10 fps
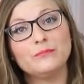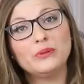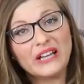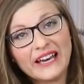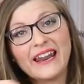
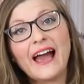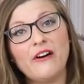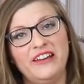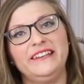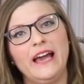plan
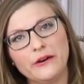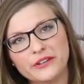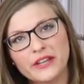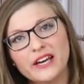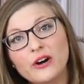out and
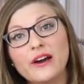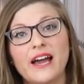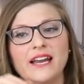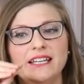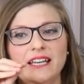calculate, okay,
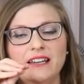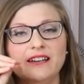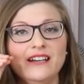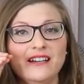I need